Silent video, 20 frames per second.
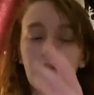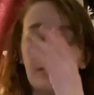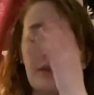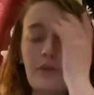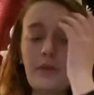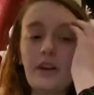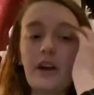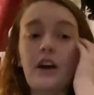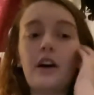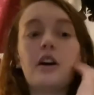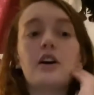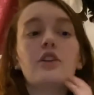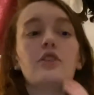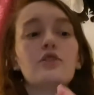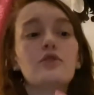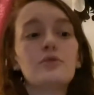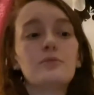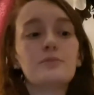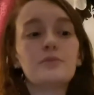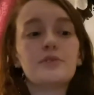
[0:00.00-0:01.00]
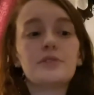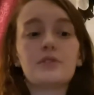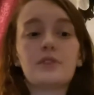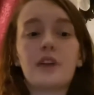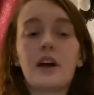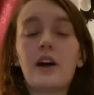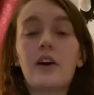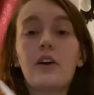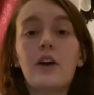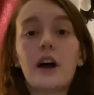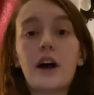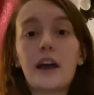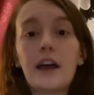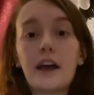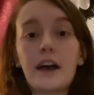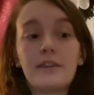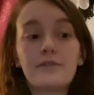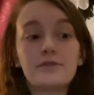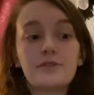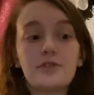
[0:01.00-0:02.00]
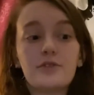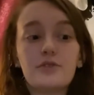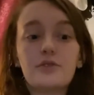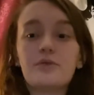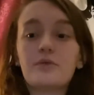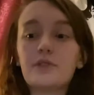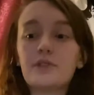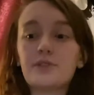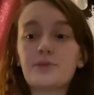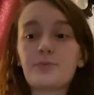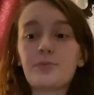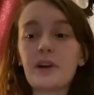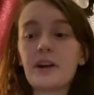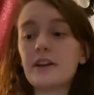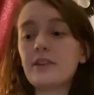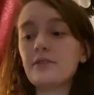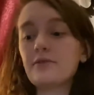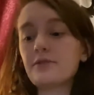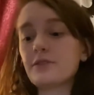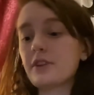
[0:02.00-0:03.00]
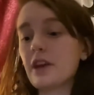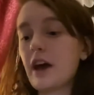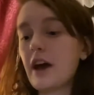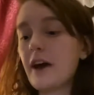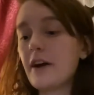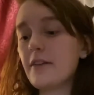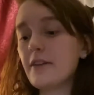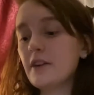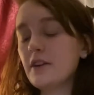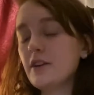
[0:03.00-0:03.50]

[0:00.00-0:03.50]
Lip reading: We got home, so now I have to do a spread for that.